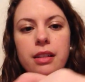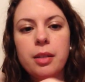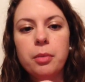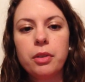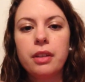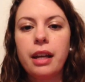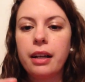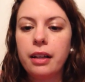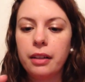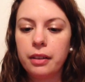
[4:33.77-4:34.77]
of similar to
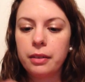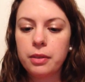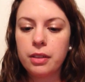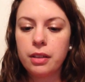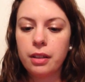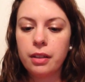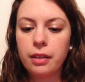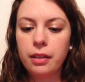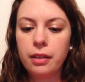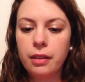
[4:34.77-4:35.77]
that color. I'm just gonna
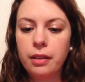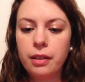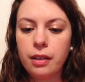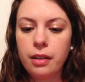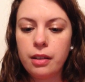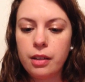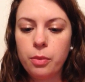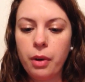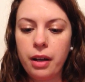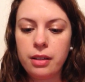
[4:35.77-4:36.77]

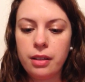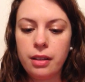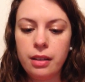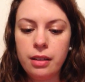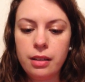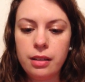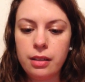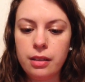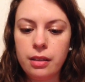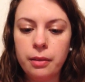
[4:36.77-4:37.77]
swatch this.